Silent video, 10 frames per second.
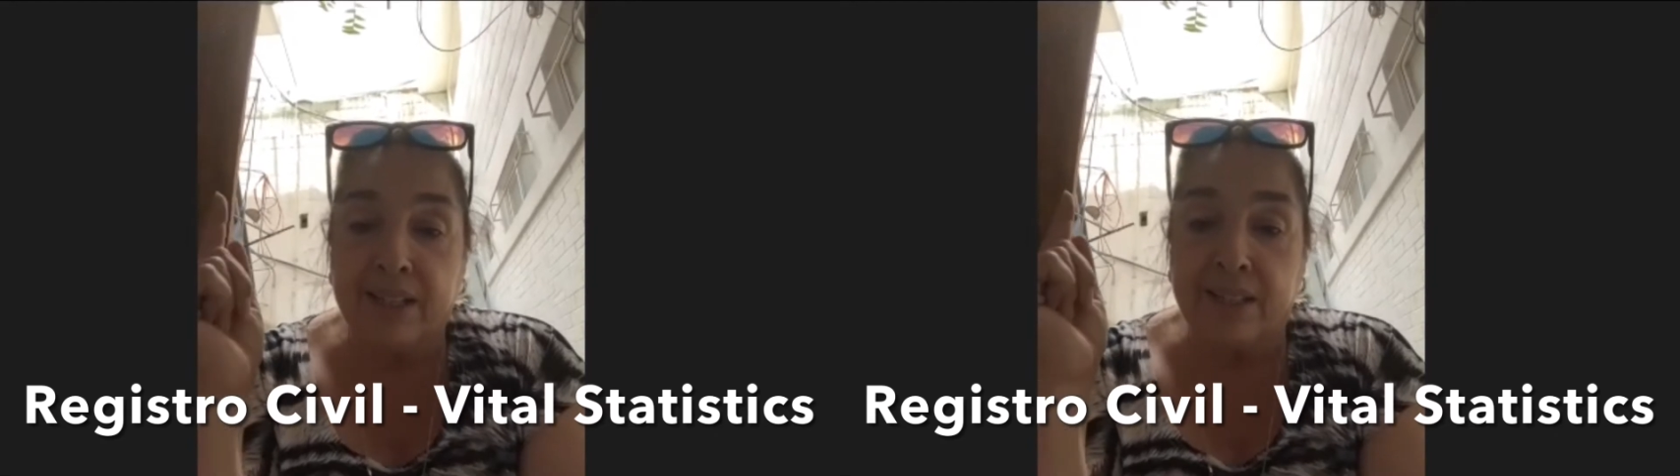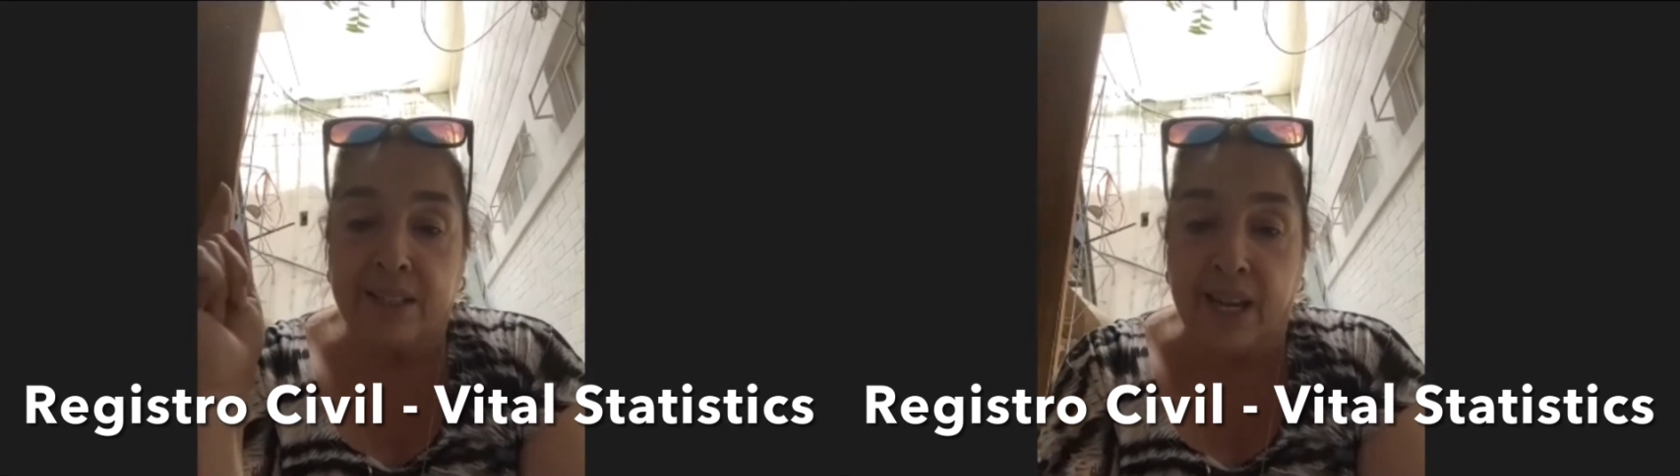
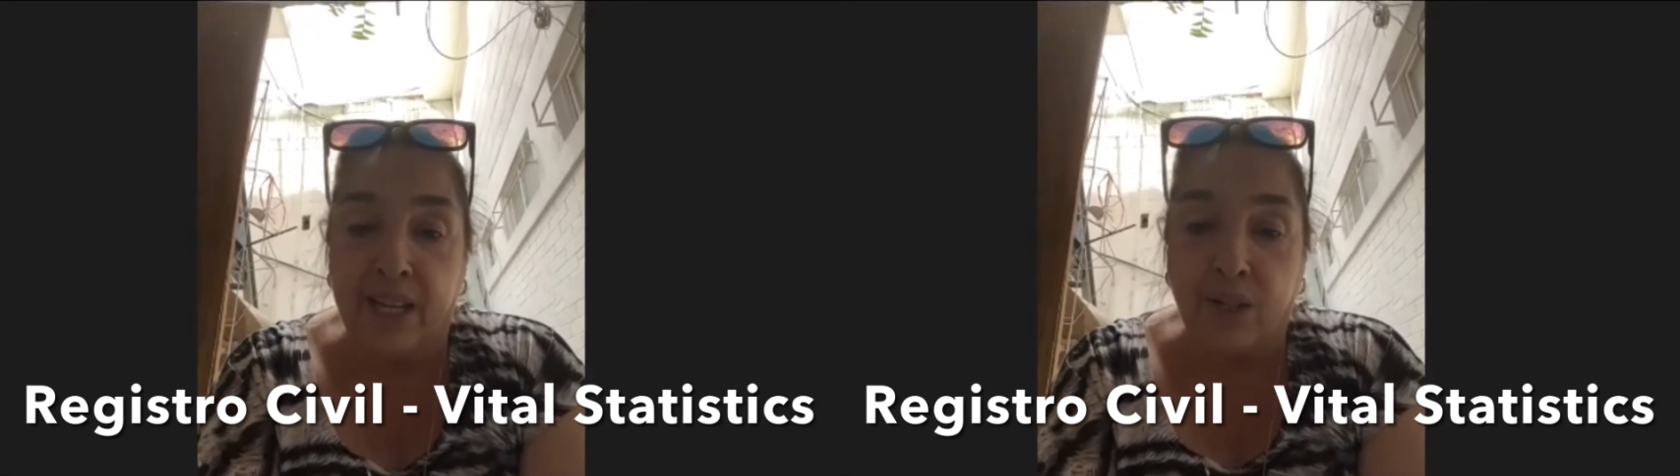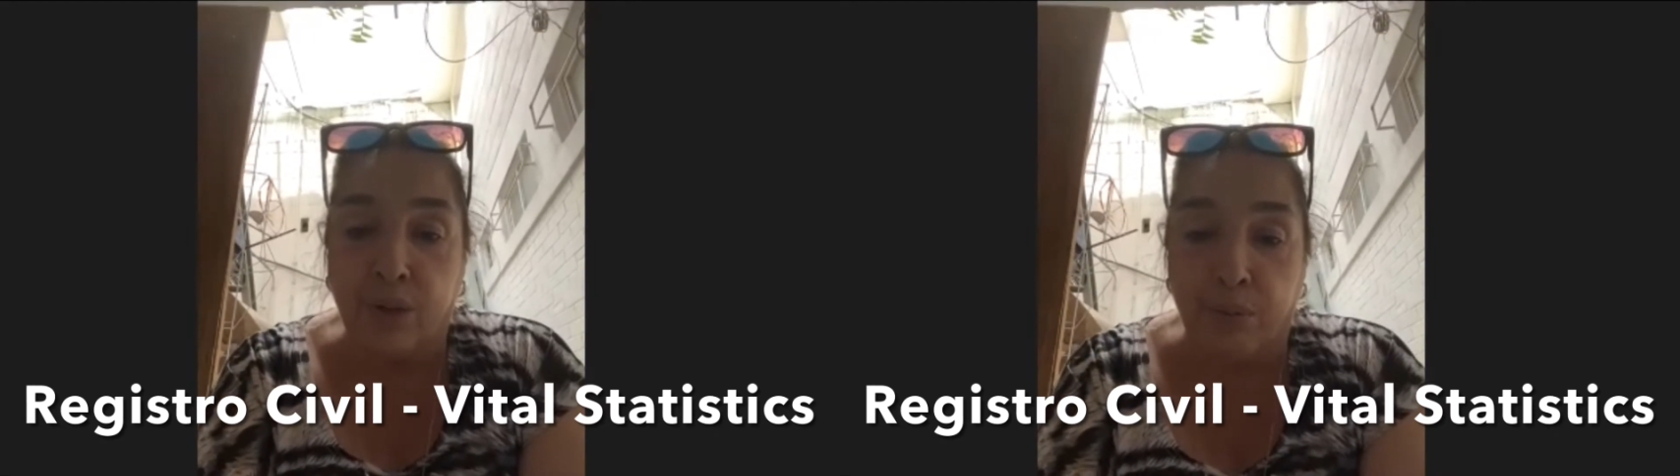
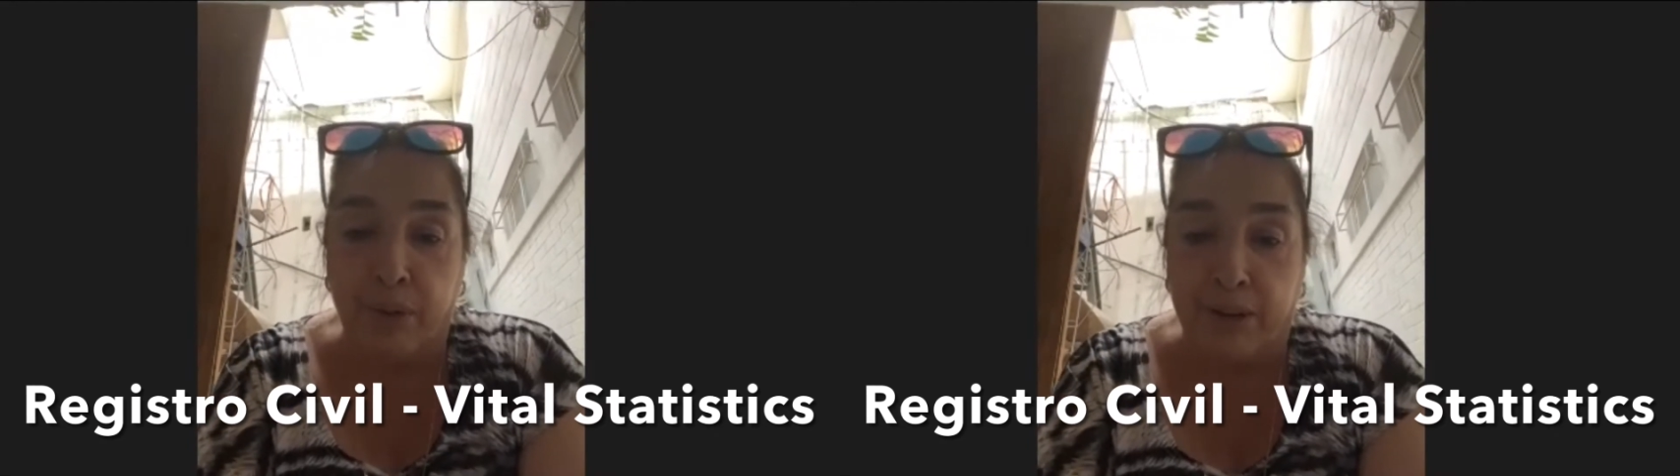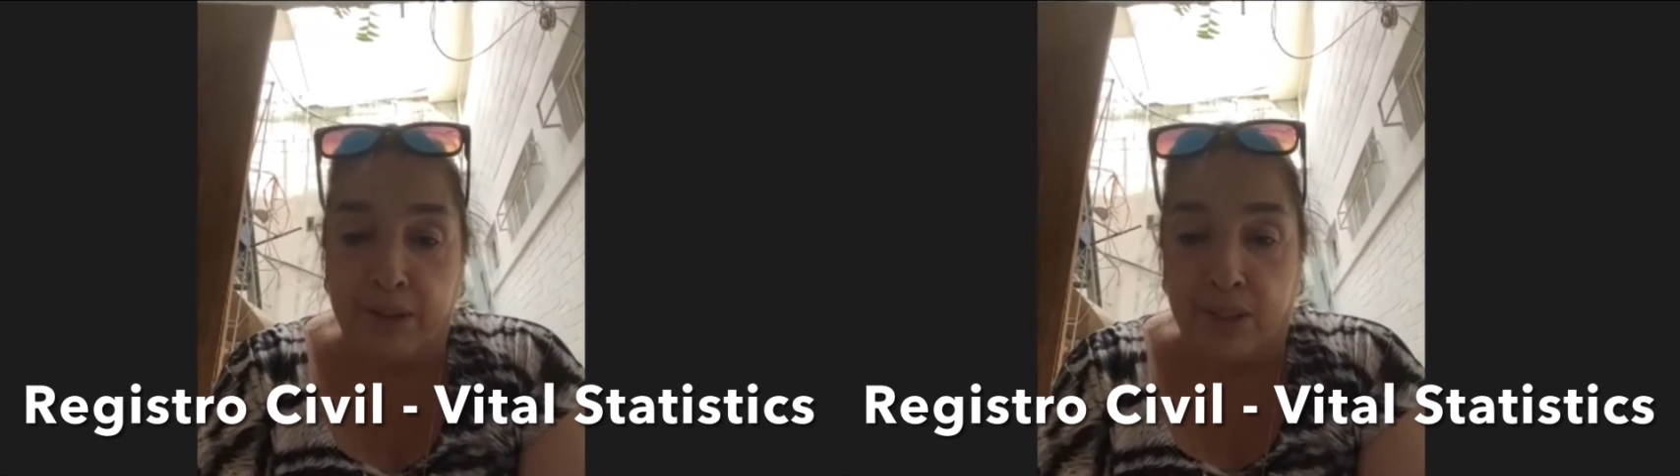take your
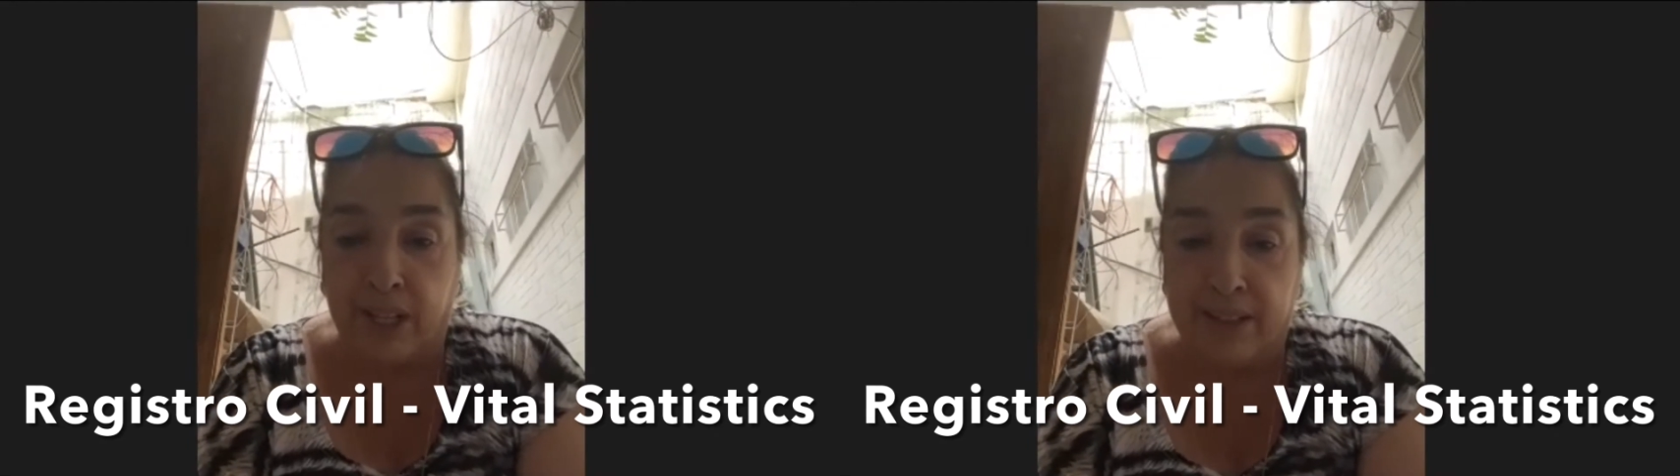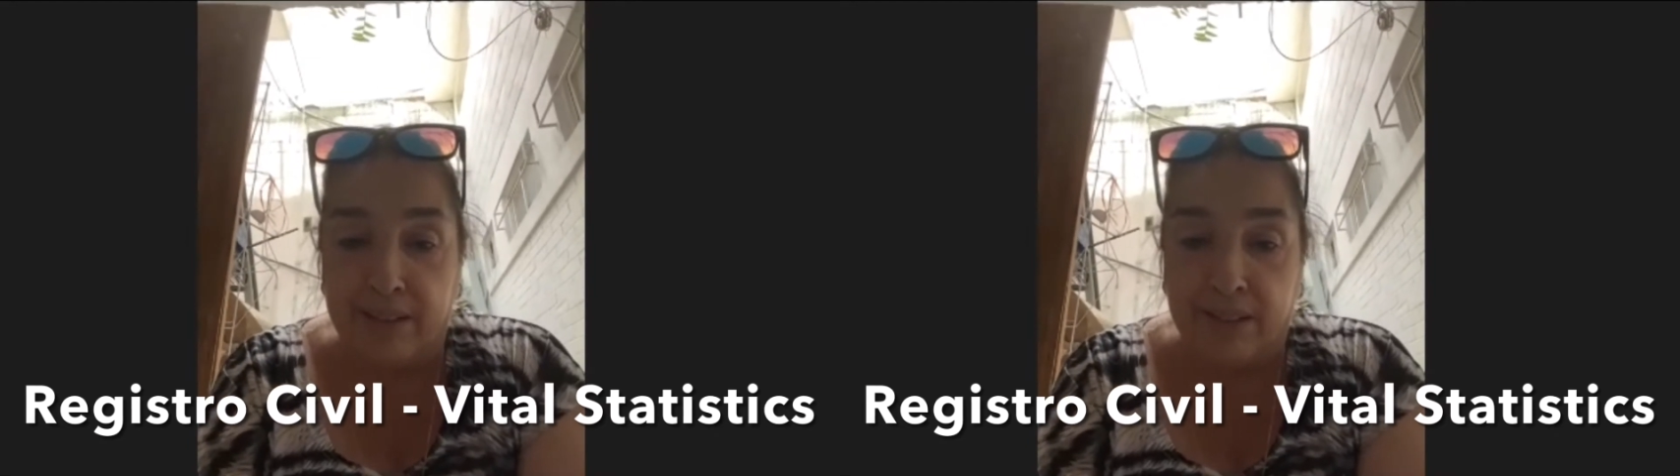marriage
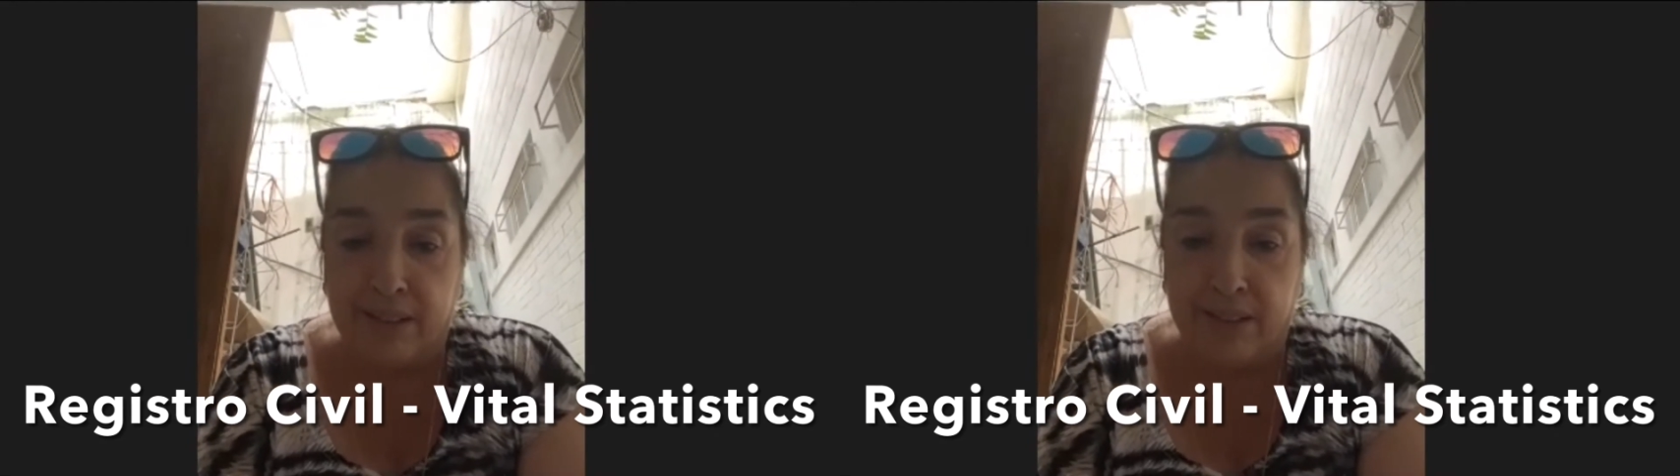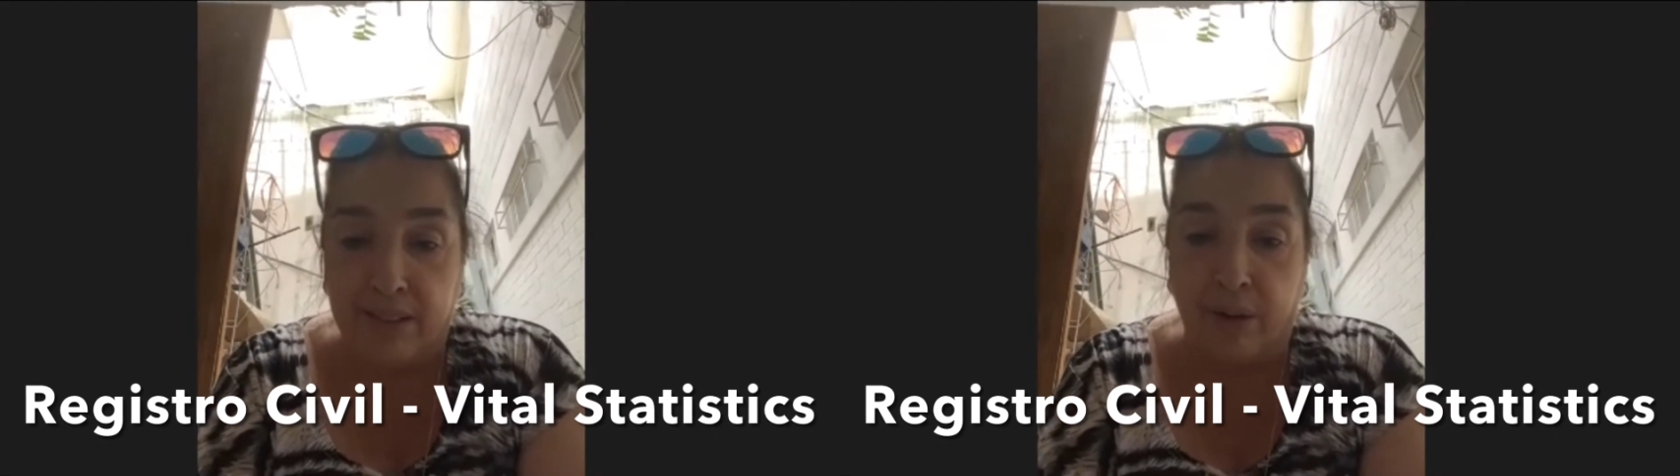
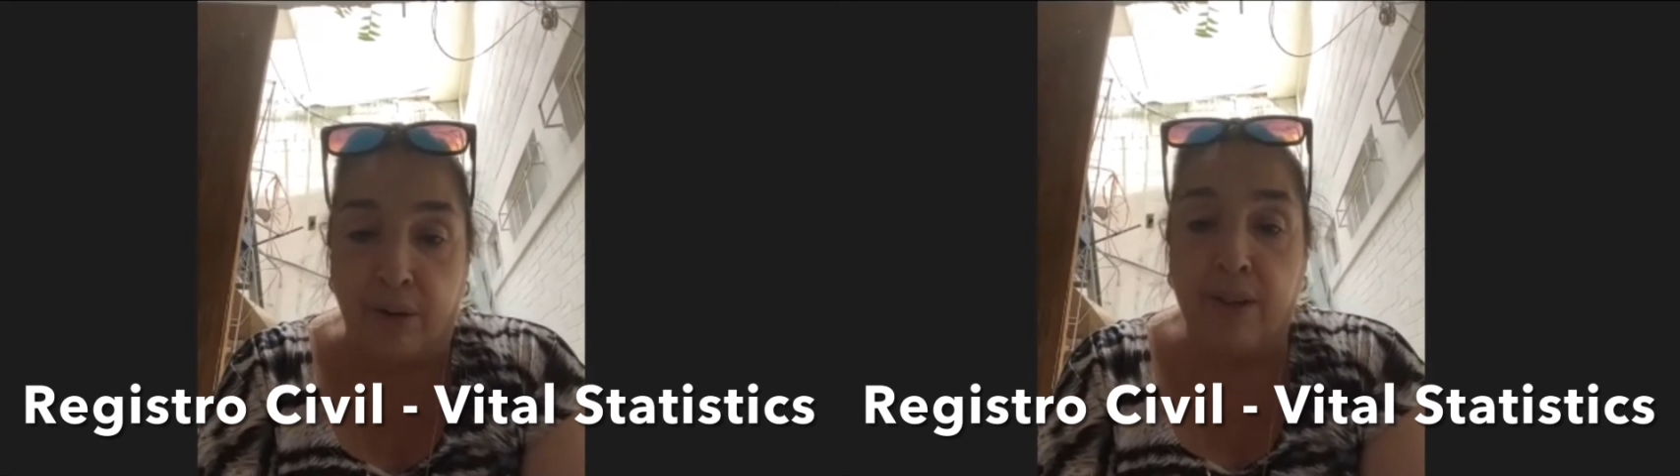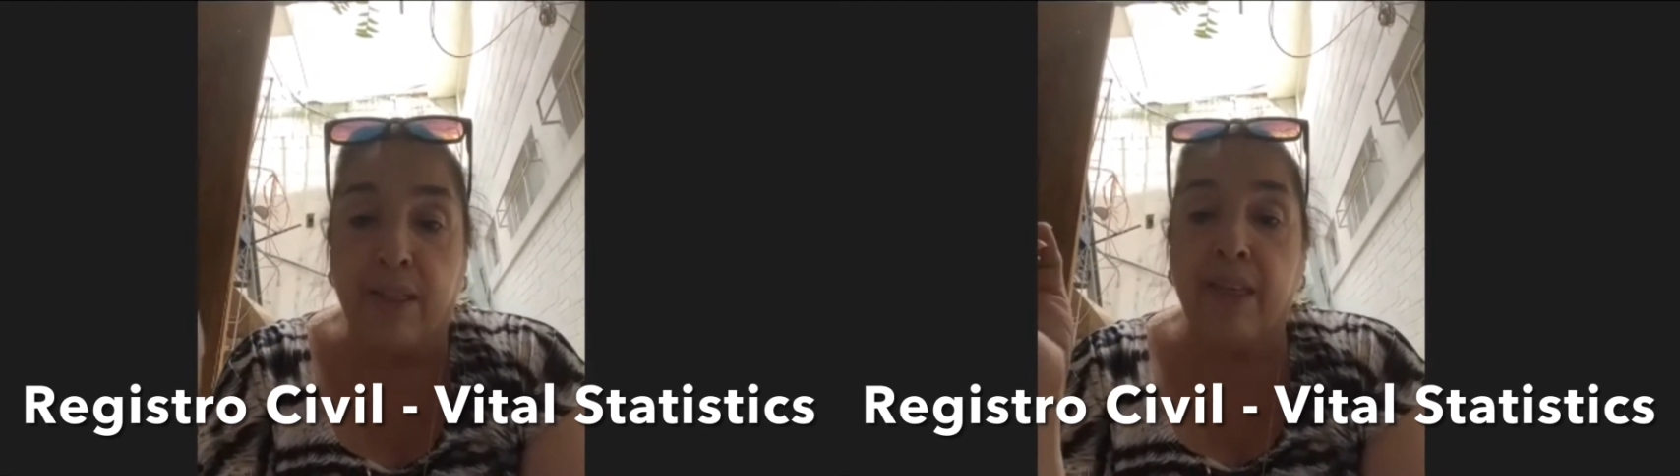license there.